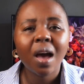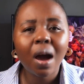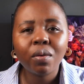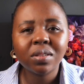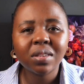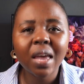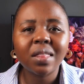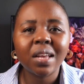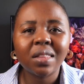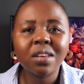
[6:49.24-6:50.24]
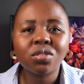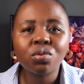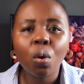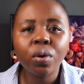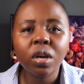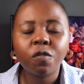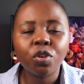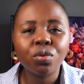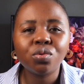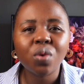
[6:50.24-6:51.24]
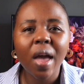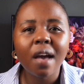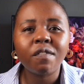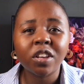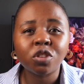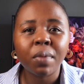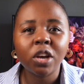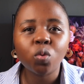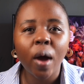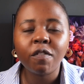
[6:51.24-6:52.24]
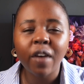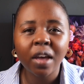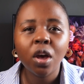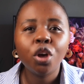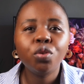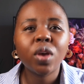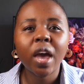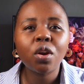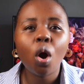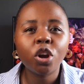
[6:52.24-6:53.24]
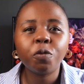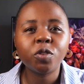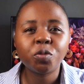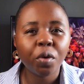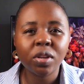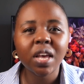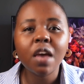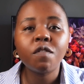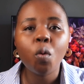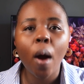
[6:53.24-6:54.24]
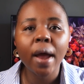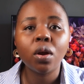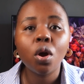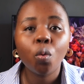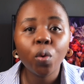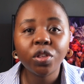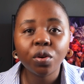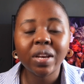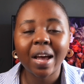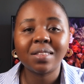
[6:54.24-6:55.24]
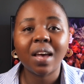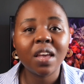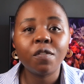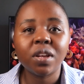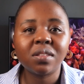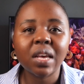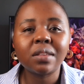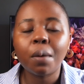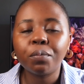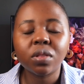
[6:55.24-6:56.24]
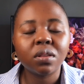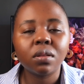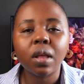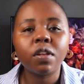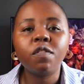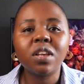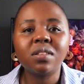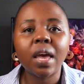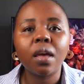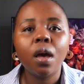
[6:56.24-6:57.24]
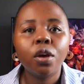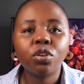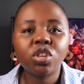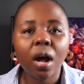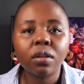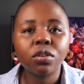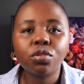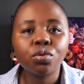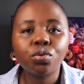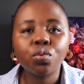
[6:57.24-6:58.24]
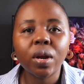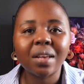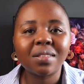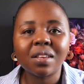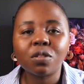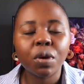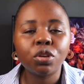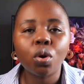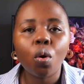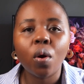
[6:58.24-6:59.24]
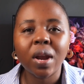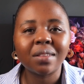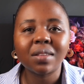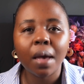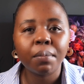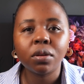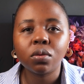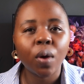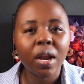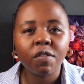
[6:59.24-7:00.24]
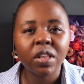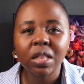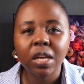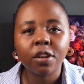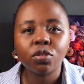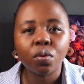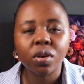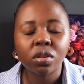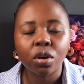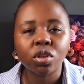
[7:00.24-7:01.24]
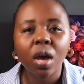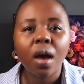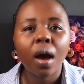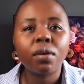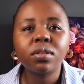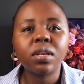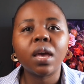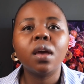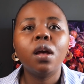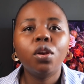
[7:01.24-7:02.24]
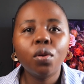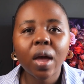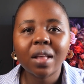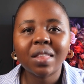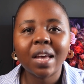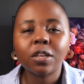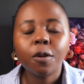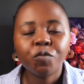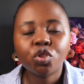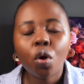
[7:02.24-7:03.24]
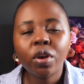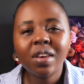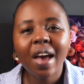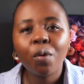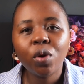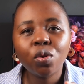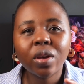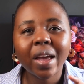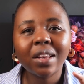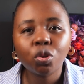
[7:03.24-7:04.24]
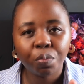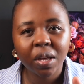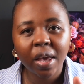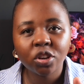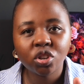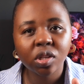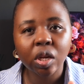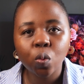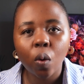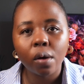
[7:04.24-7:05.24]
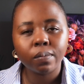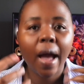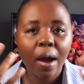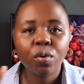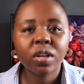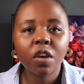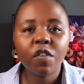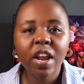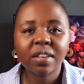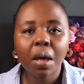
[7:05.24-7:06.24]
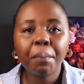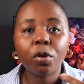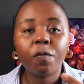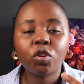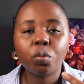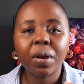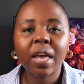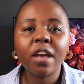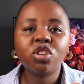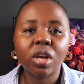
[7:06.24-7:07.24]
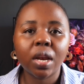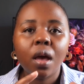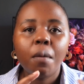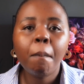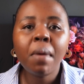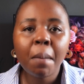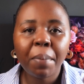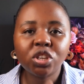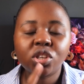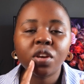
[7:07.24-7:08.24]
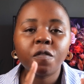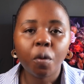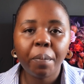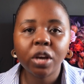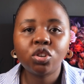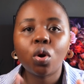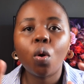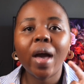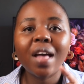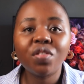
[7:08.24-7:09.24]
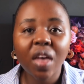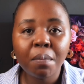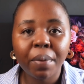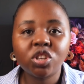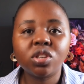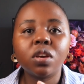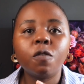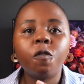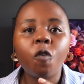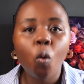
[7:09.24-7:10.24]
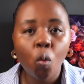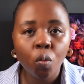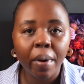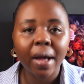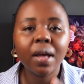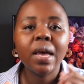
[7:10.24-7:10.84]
I would say that there's no need for you to have as much Wi-Fi. You can hotspot everyone with your data if let's say your child needs to do an assessment or an assignment, whatever that they need to research. I would say look at that. So here we're looking at duplications well. I will give an example of a duplication. Me budgeting for petrol and then budgeting for Uber.